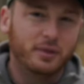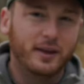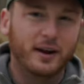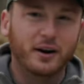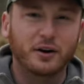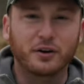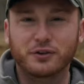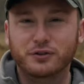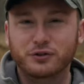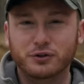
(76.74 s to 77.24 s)

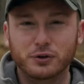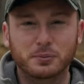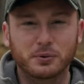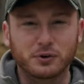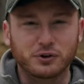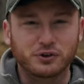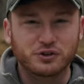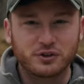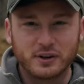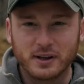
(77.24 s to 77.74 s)
they're super
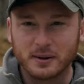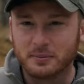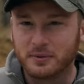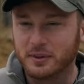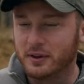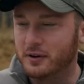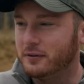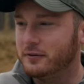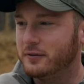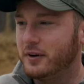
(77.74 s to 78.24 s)
cheap.
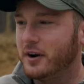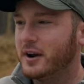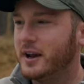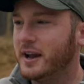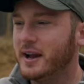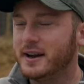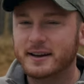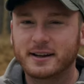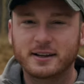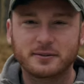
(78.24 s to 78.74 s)
They're very
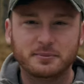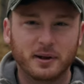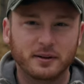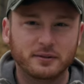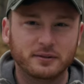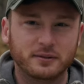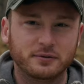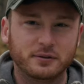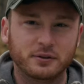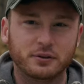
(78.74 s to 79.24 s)

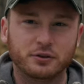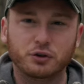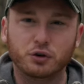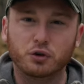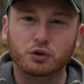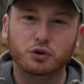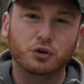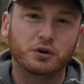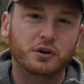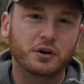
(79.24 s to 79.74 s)
inexpensive to
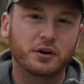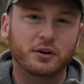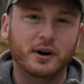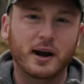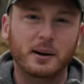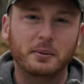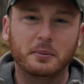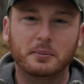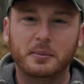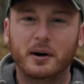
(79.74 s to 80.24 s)
shoot. You can
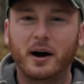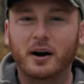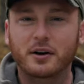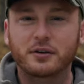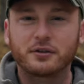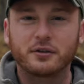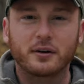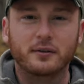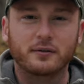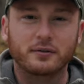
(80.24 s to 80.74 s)
grab a
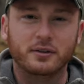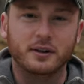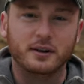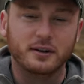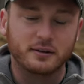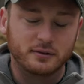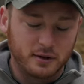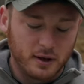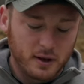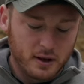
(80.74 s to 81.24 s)
box of
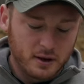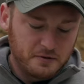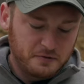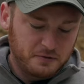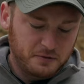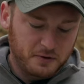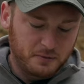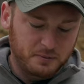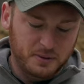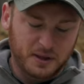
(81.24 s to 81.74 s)
these,
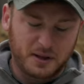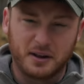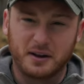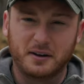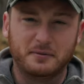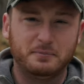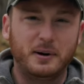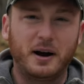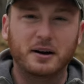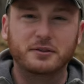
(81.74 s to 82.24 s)
of like
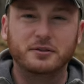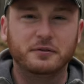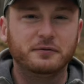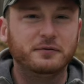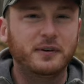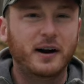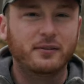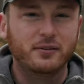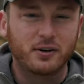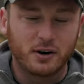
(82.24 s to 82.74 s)
a box of
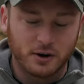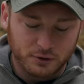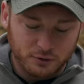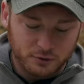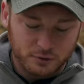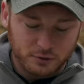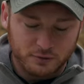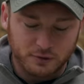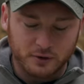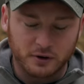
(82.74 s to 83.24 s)

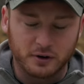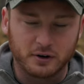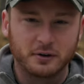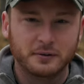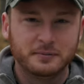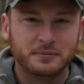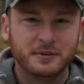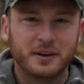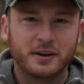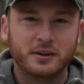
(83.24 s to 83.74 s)
500 for
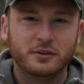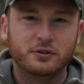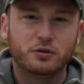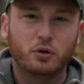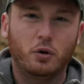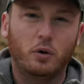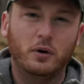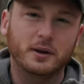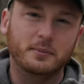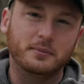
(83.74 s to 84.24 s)

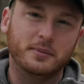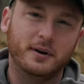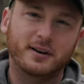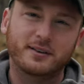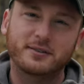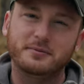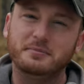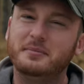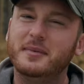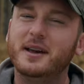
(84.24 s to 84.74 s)
20
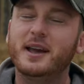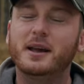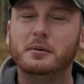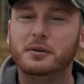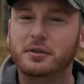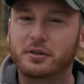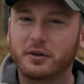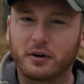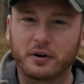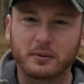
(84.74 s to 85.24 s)
bucks, maybe
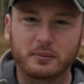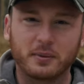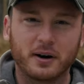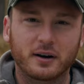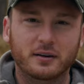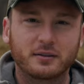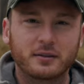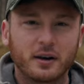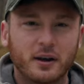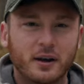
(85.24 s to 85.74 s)
30
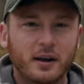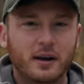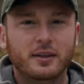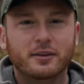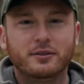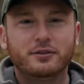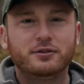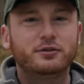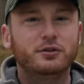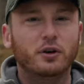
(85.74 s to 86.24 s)
bucks.
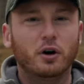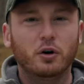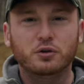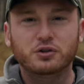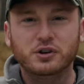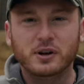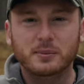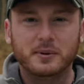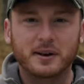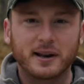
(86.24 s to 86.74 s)
So
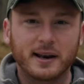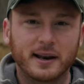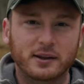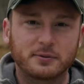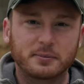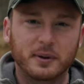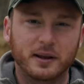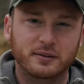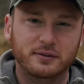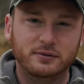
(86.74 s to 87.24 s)
cheap and
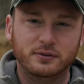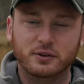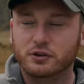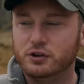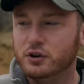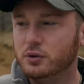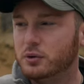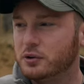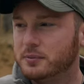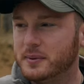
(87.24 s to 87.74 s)
inexpensive to
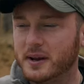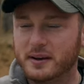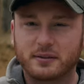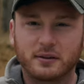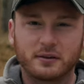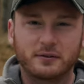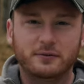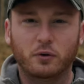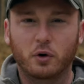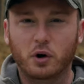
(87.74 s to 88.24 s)
shoot, which makes
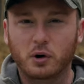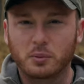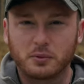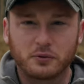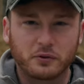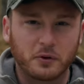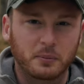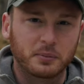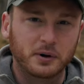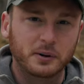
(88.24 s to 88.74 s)
it affordable
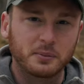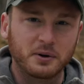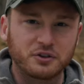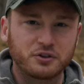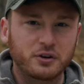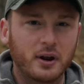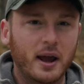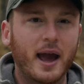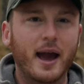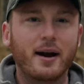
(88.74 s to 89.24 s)
for pretty
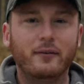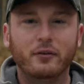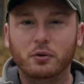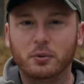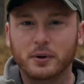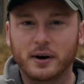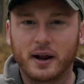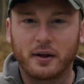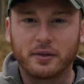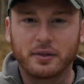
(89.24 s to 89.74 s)
much
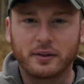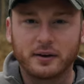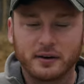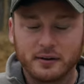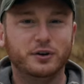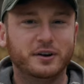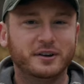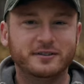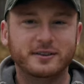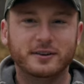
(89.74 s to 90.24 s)
everyone out there.
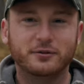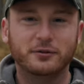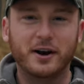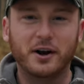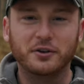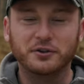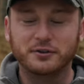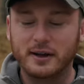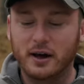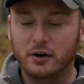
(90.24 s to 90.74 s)
You can send
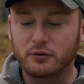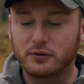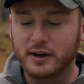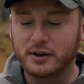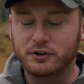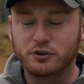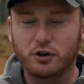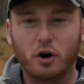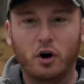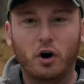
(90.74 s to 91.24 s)
rounds
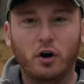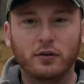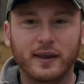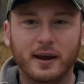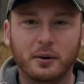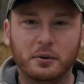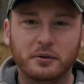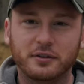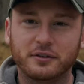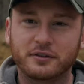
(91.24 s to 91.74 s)
downrange all
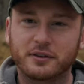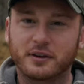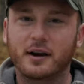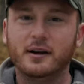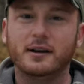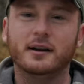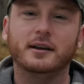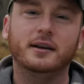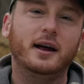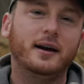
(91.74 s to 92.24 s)
day with this
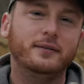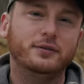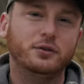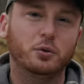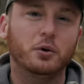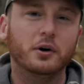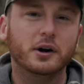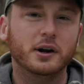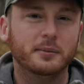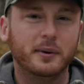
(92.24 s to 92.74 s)
gun and not have to
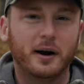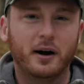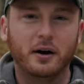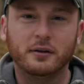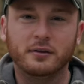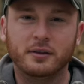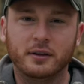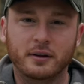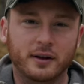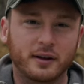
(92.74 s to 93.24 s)
worry
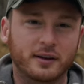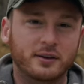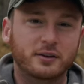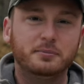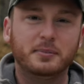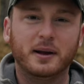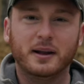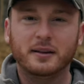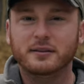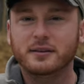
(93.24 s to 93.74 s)
about the
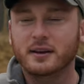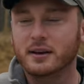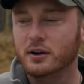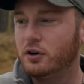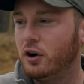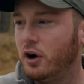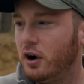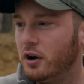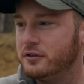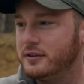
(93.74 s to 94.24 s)
expense and
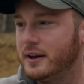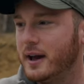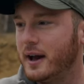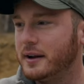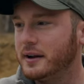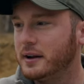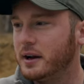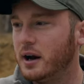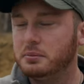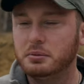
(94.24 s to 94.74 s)
cost
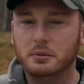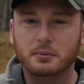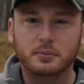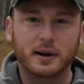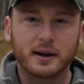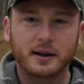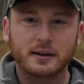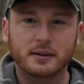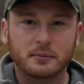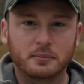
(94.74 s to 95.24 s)
adding up and
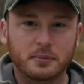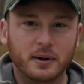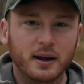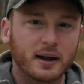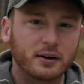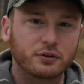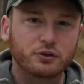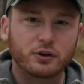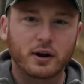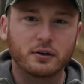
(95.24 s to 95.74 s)
breaking the
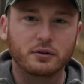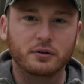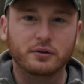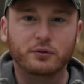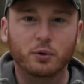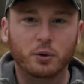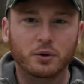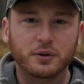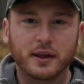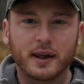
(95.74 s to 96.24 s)
bank trying to
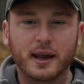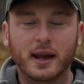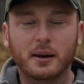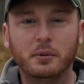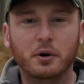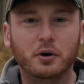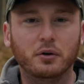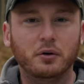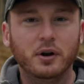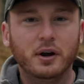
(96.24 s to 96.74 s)
afford the
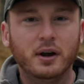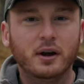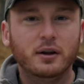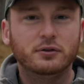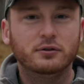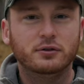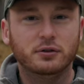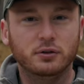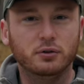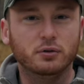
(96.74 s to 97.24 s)
ammo
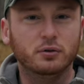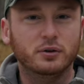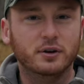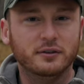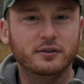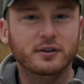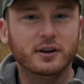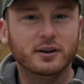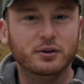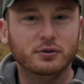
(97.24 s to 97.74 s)
to
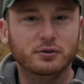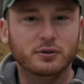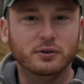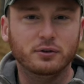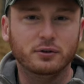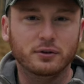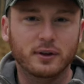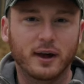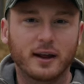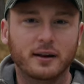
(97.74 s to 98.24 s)
continue to
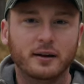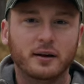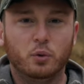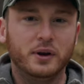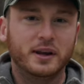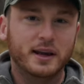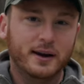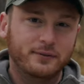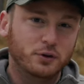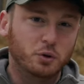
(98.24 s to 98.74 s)
do that
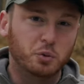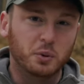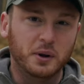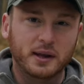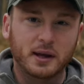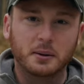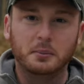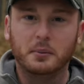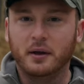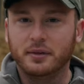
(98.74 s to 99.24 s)
week after
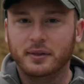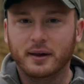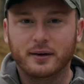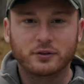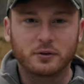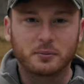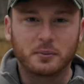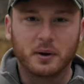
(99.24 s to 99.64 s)
week and month after